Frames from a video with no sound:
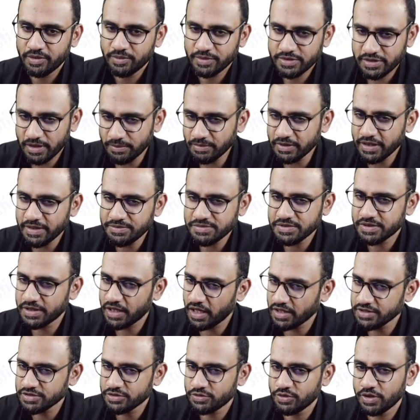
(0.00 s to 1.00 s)
sometimes they
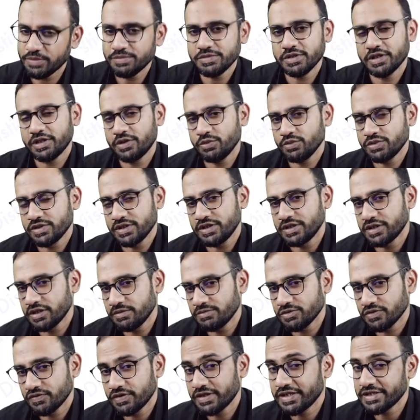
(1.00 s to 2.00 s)
ask you MCQs in
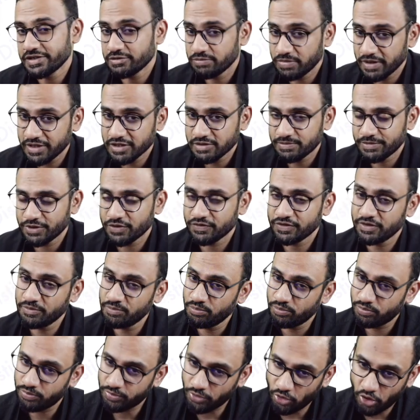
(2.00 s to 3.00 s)
terms of the displacement of the
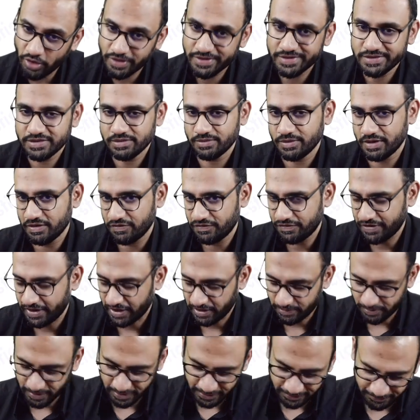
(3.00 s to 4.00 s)
proximal
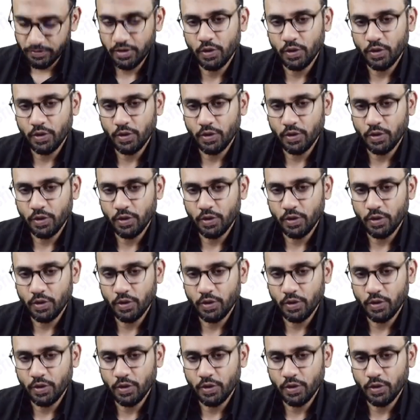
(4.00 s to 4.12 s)
fragment.